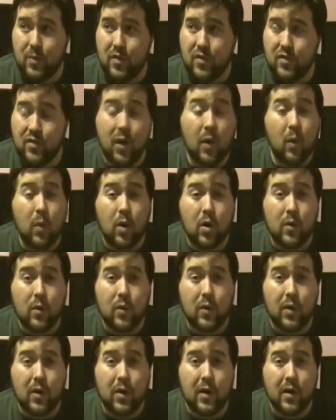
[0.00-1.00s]
good with the stunt work
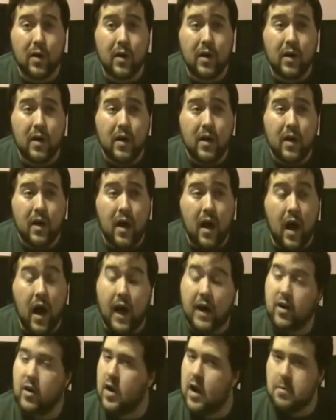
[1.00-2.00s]
with her.
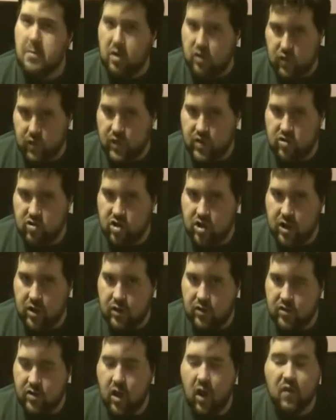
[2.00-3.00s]
I don't know how much of it she
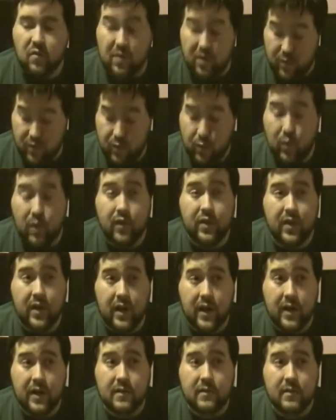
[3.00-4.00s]
did herself, but it was well
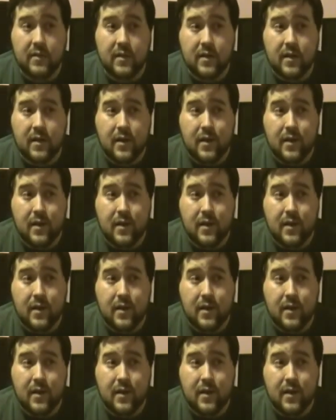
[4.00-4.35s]
done.